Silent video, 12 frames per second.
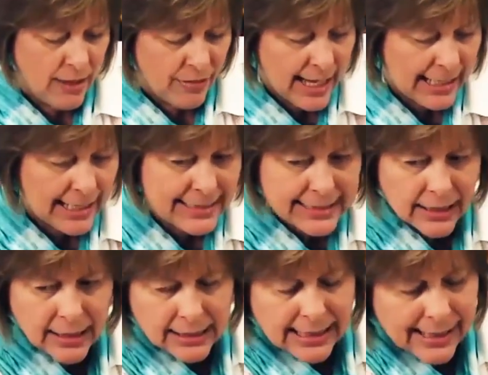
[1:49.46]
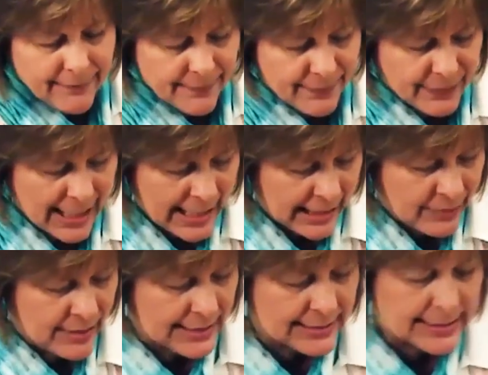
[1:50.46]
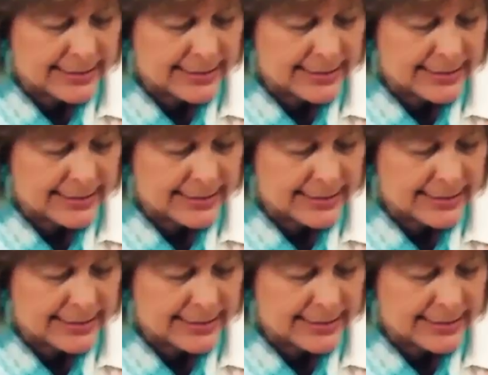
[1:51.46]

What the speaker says: that I did, and this